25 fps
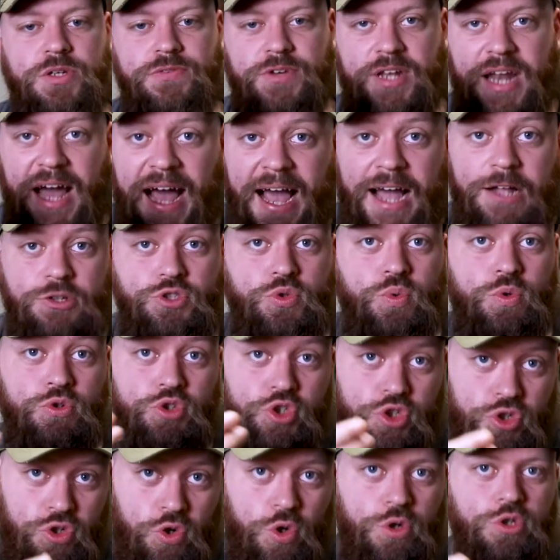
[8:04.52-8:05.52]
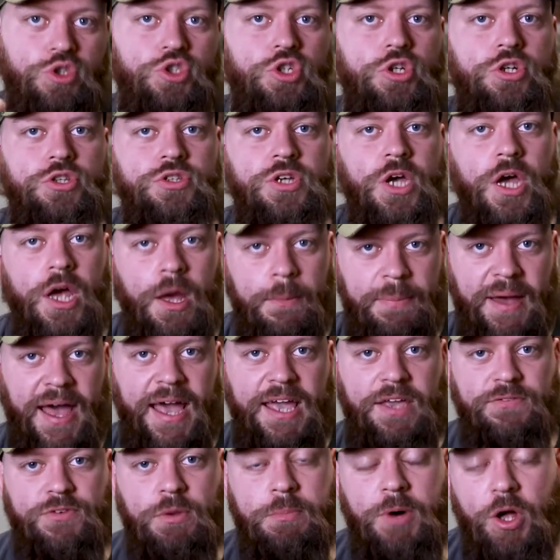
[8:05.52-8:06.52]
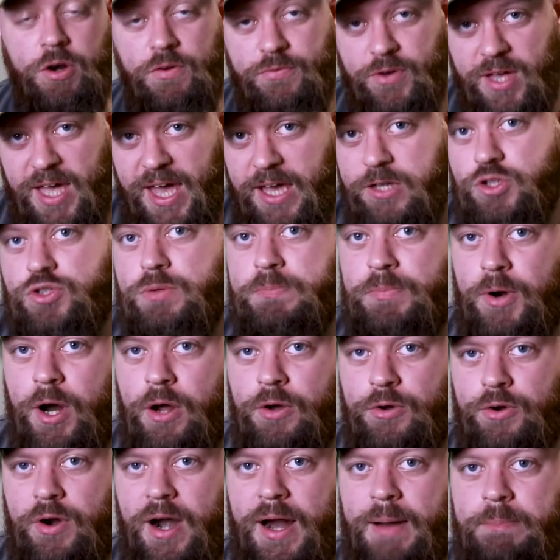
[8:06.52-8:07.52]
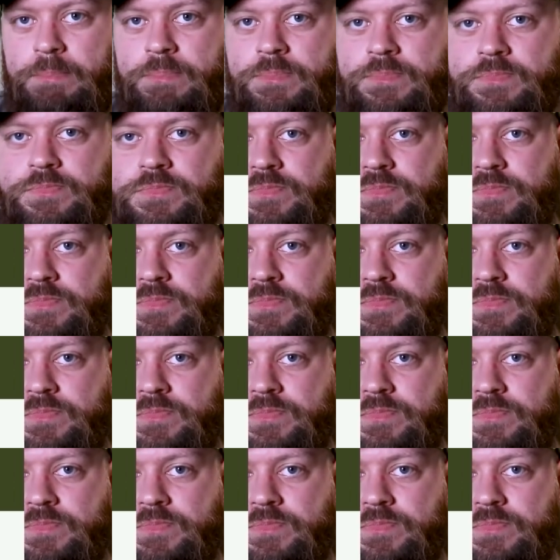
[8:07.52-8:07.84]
of an actual structured behavior modification program.